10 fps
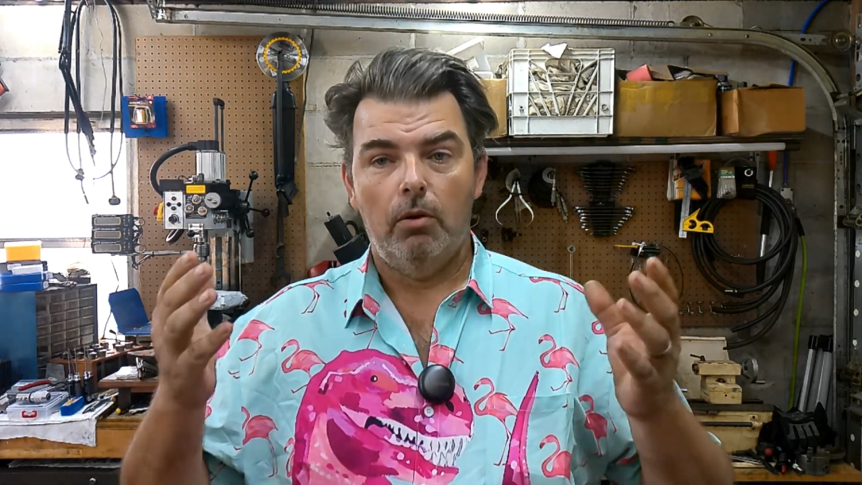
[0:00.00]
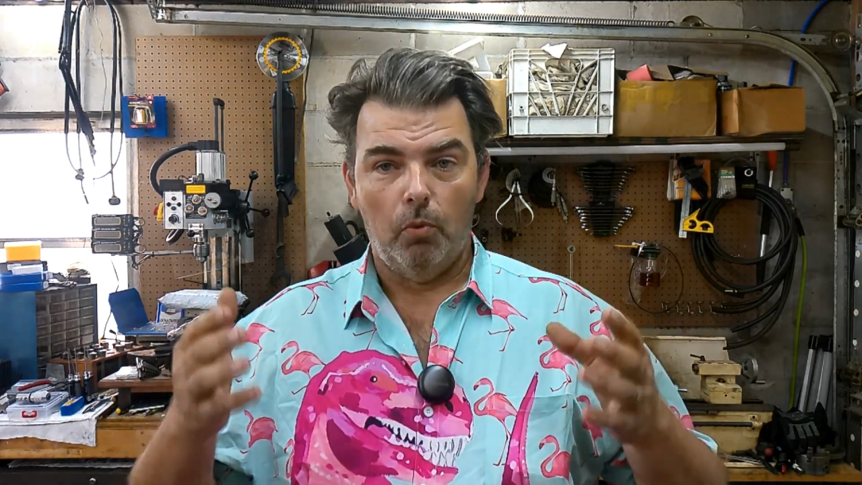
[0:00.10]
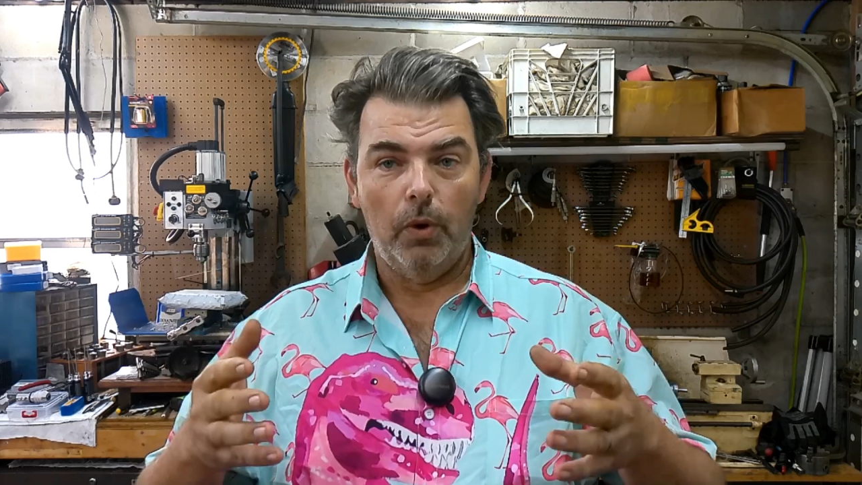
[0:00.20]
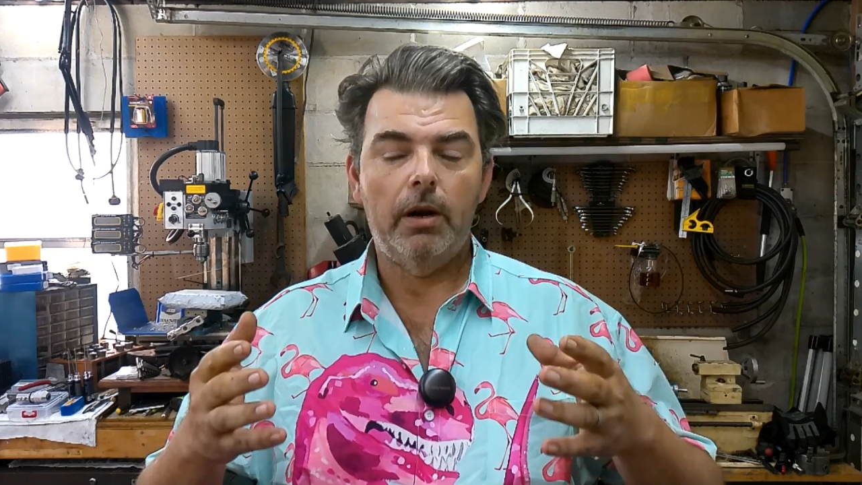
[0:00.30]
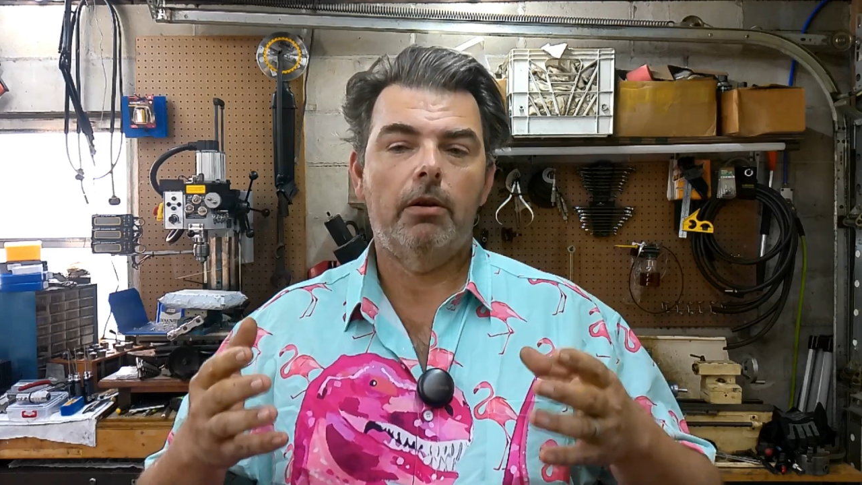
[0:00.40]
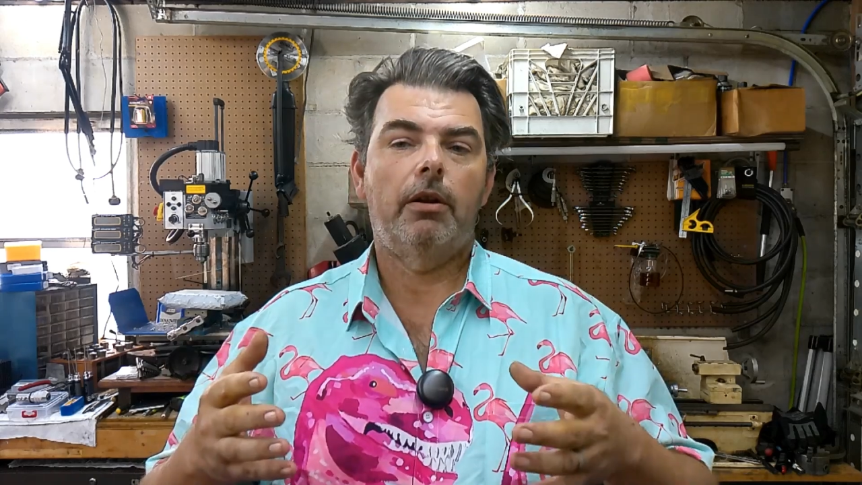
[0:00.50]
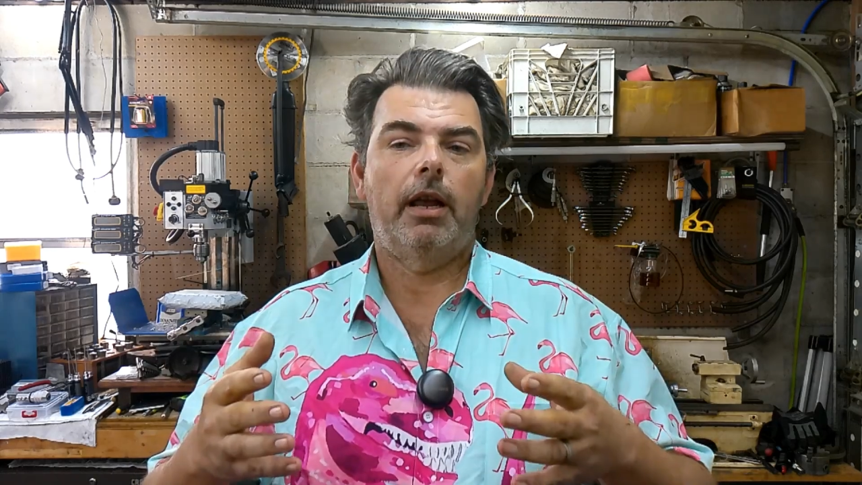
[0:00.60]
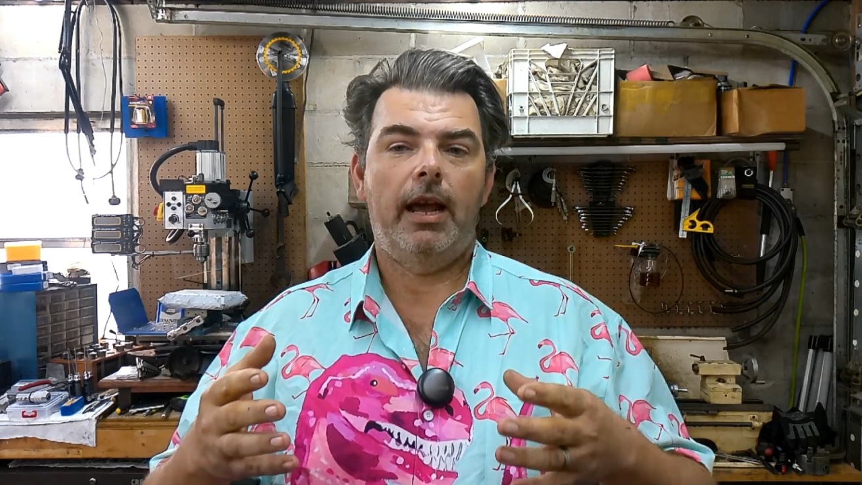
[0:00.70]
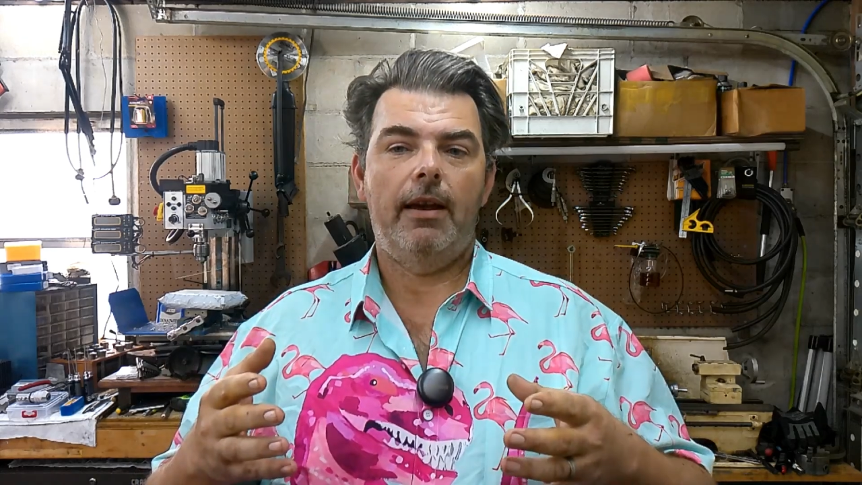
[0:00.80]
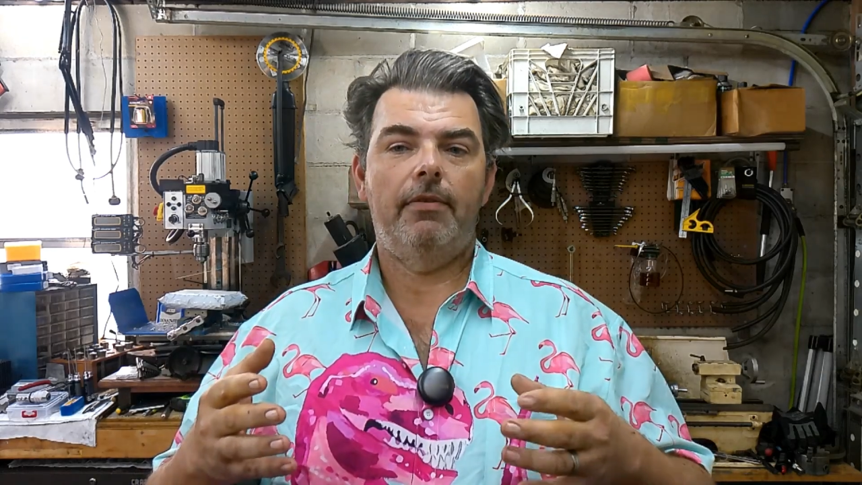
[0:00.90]
we are going
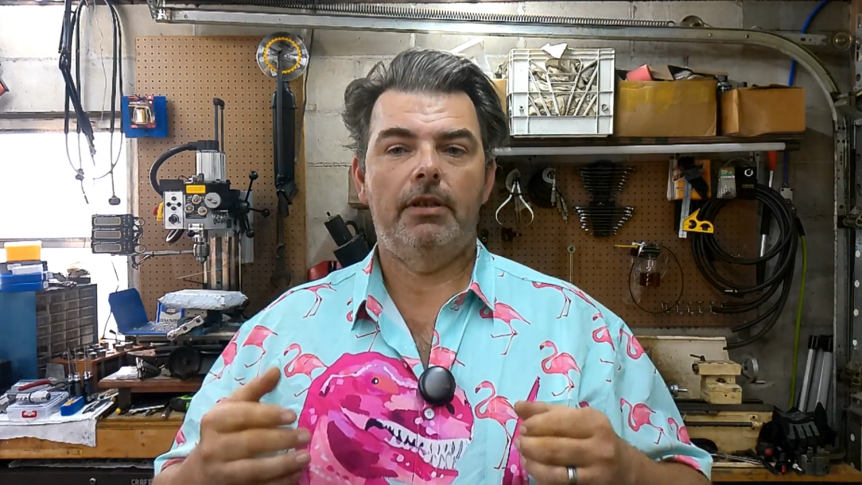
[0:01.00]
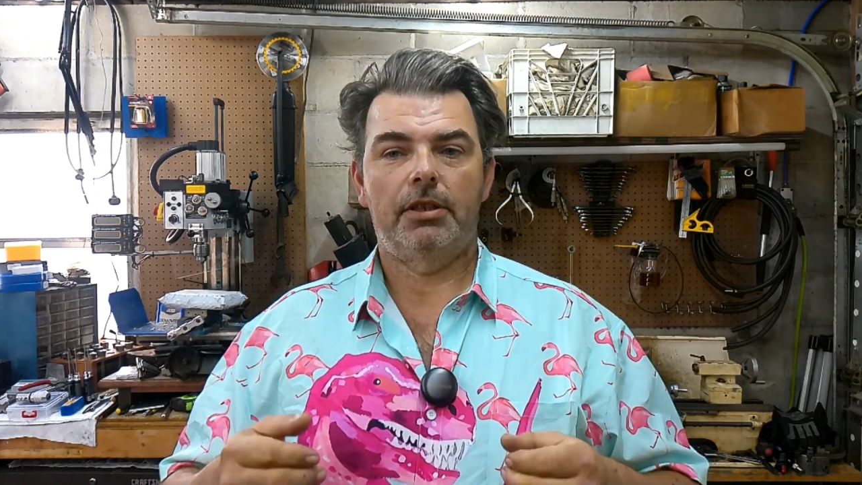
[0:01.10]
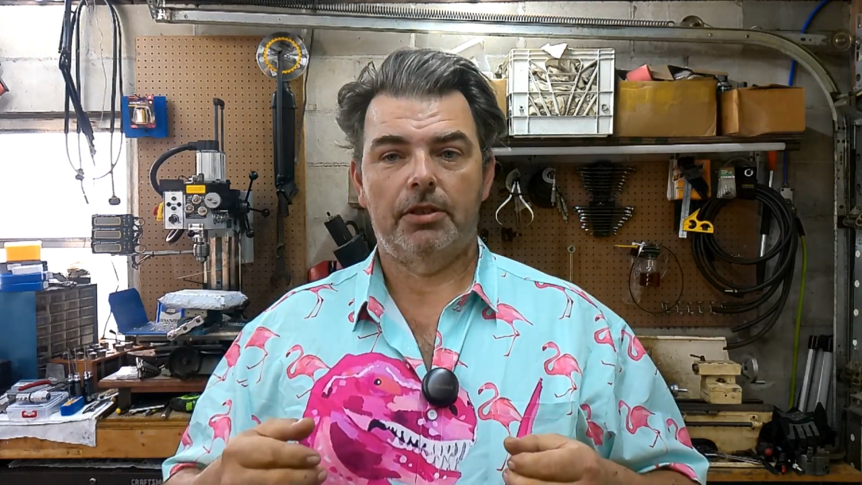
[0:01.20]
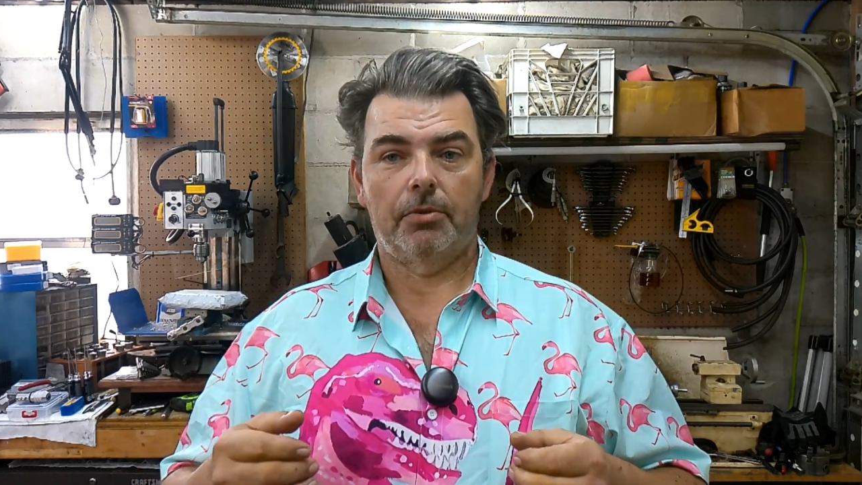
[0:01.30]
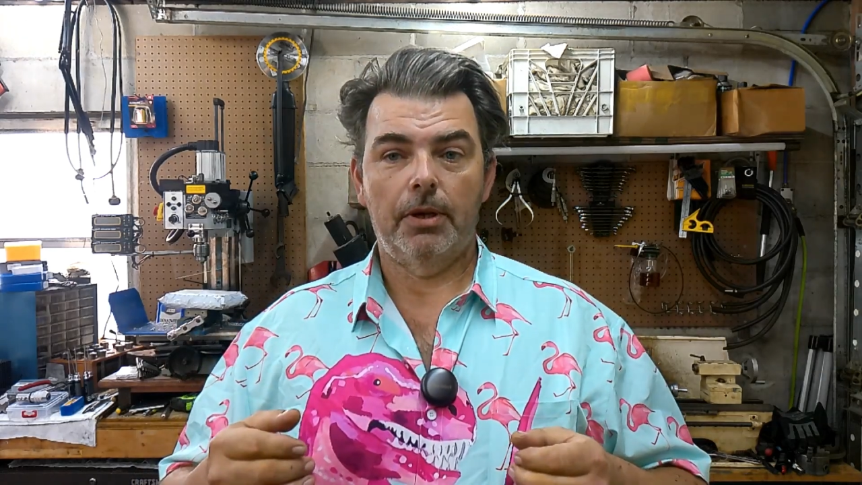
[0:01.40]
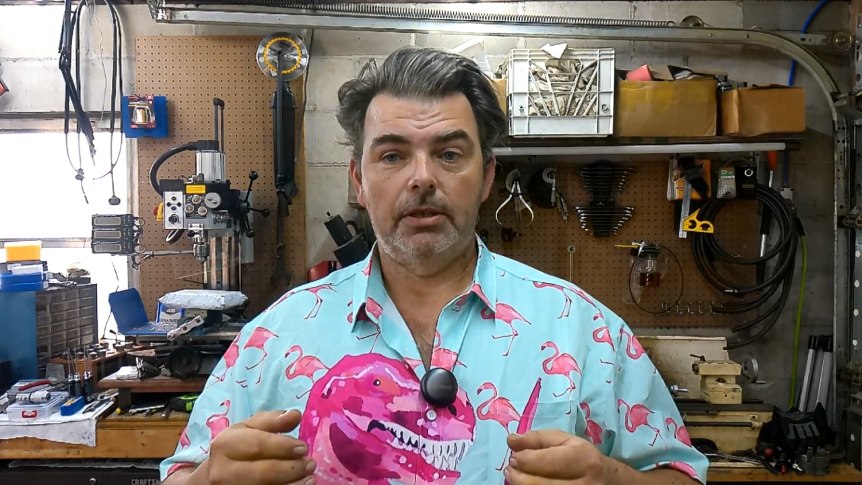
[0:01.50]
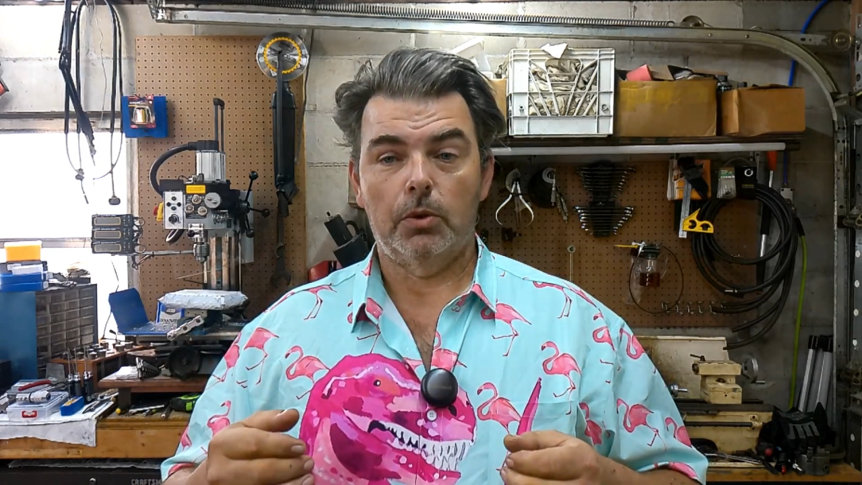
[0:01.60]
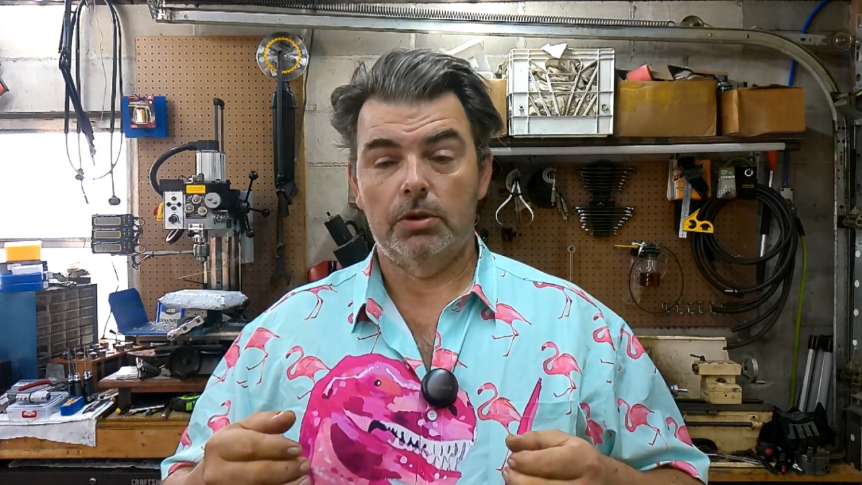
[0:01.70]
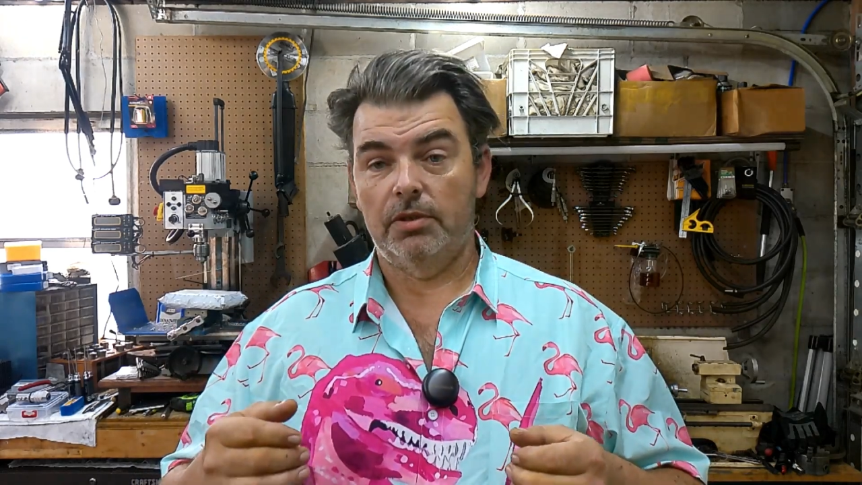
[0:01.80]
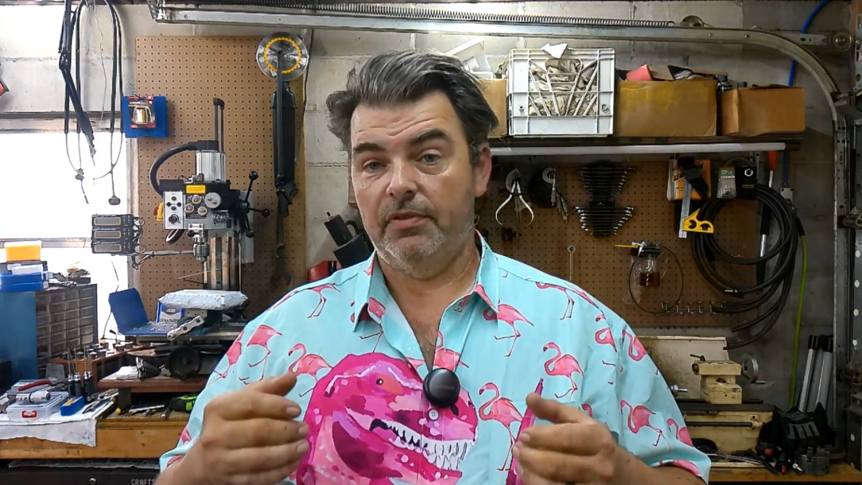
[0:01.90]
to have this as a
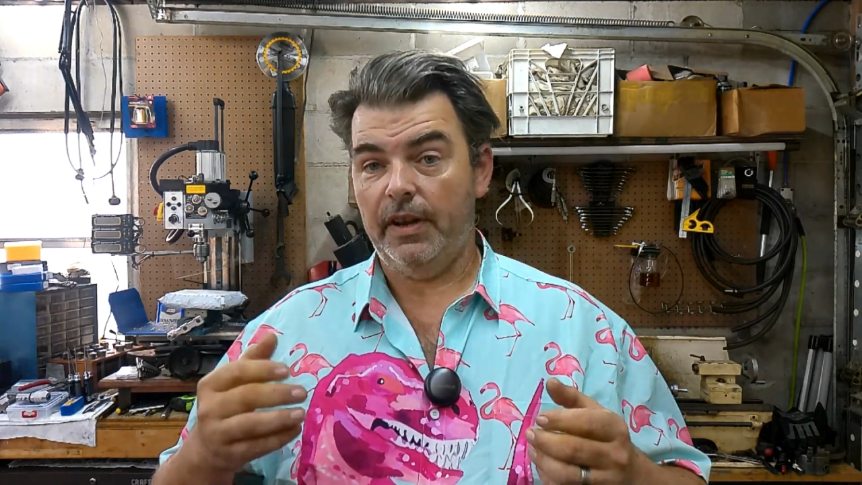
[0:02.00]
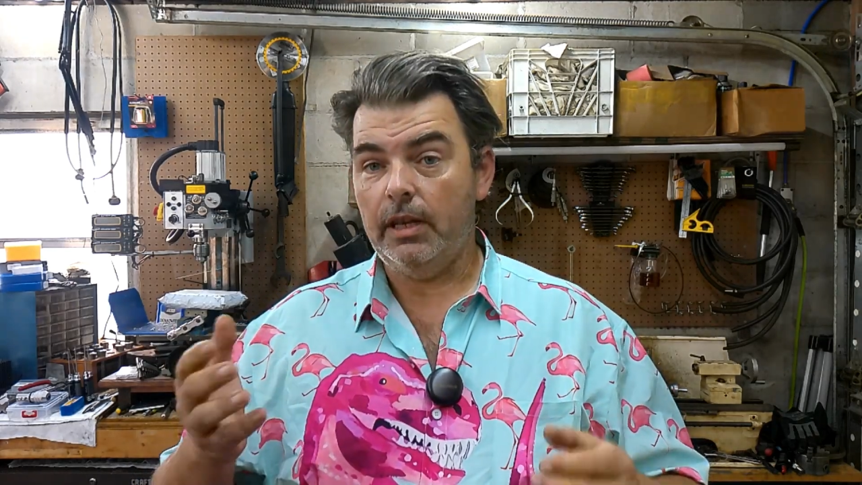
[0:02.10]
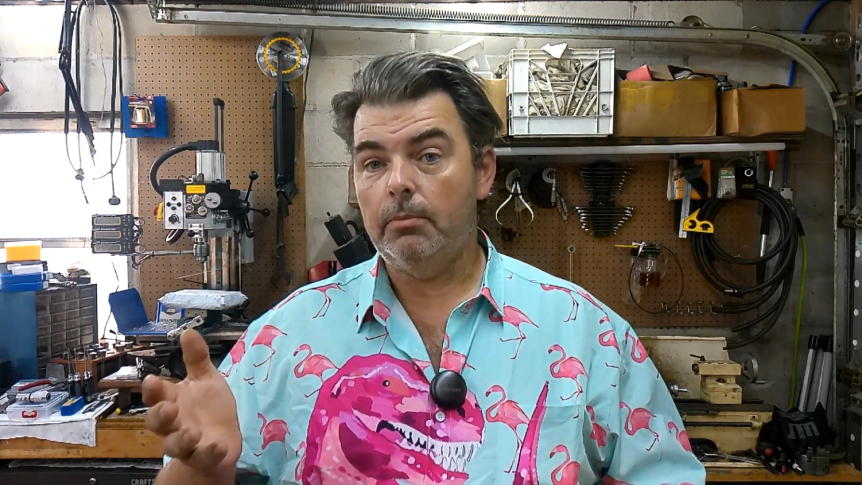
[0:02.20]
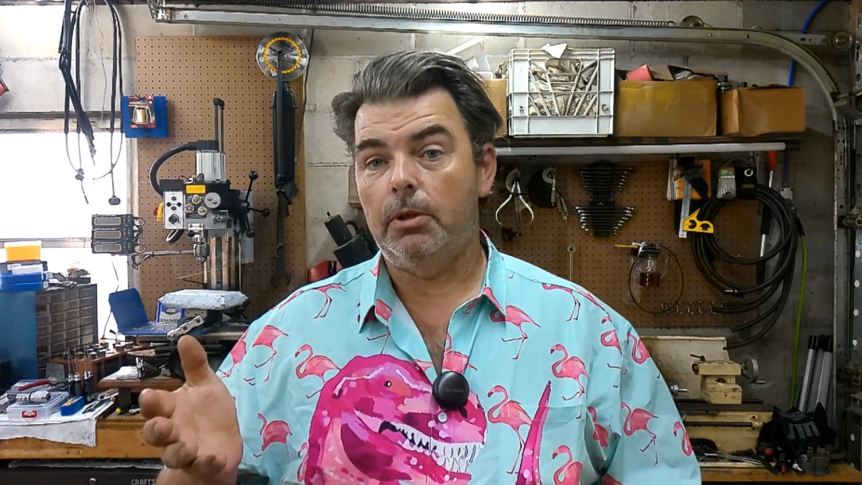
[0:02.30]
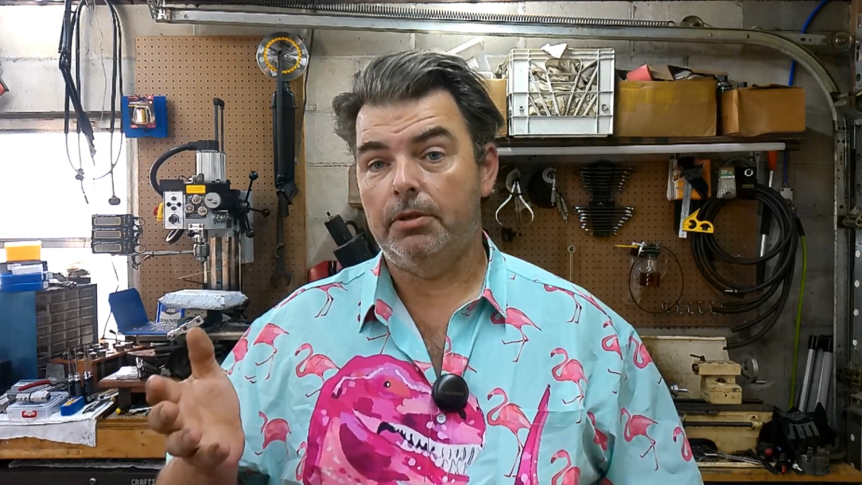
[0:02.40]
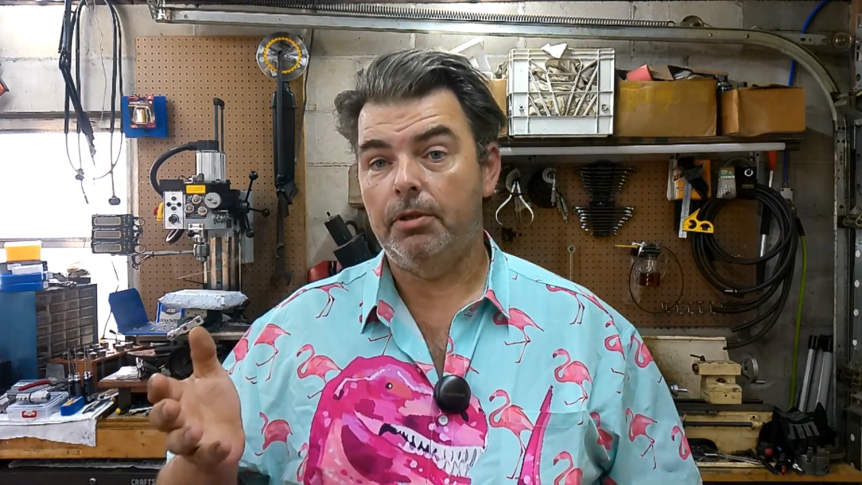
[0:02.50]
resource available